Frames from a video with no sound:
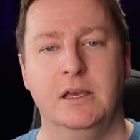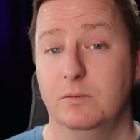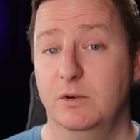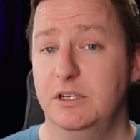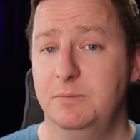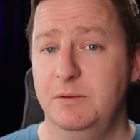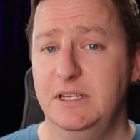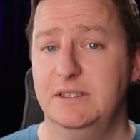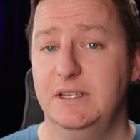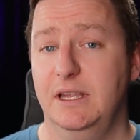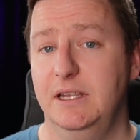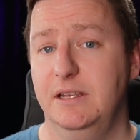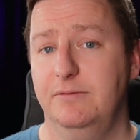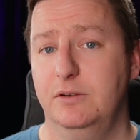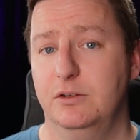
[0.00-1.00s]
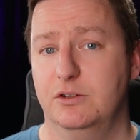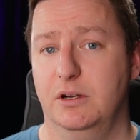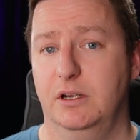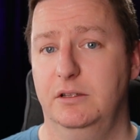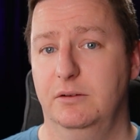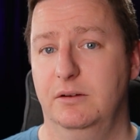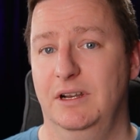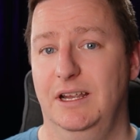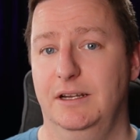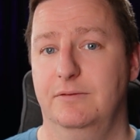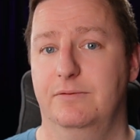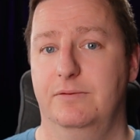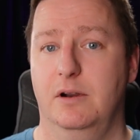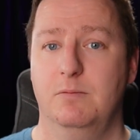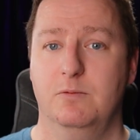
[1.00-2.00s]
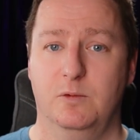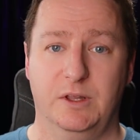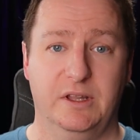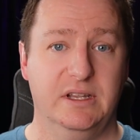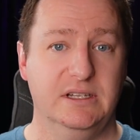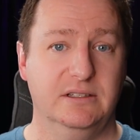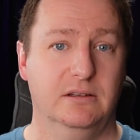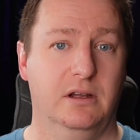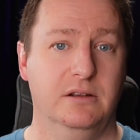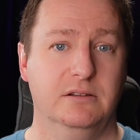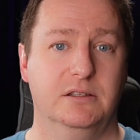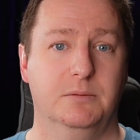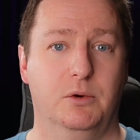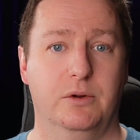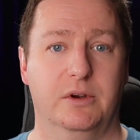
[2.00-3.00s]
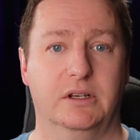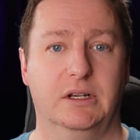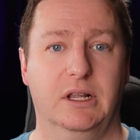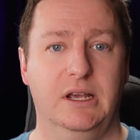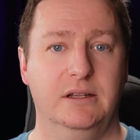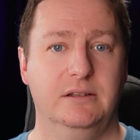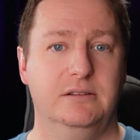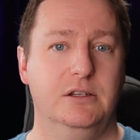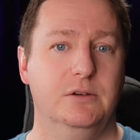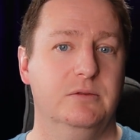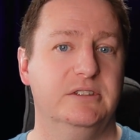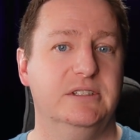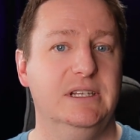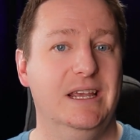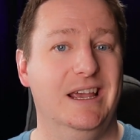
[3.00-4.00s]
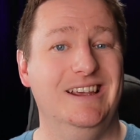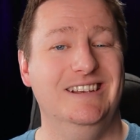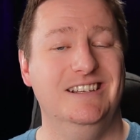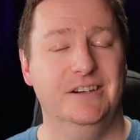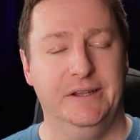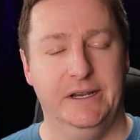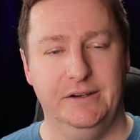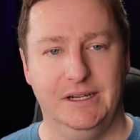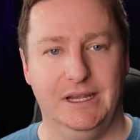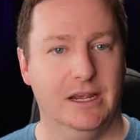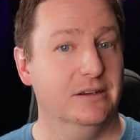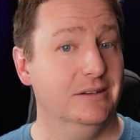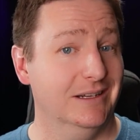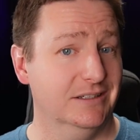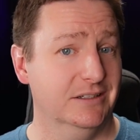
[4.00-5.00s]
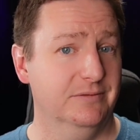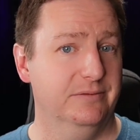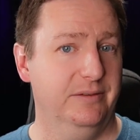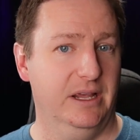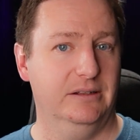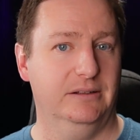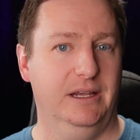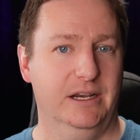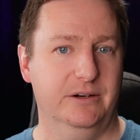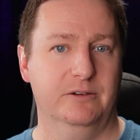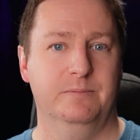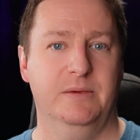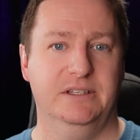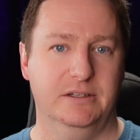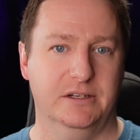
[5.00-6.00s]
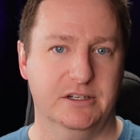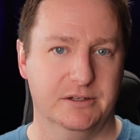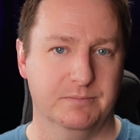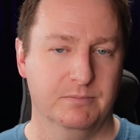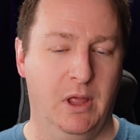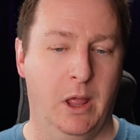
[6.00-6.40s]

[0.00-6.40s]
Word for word: which means that if you try to connect from one of these unsupported clients, you will see a generic connection failed error message.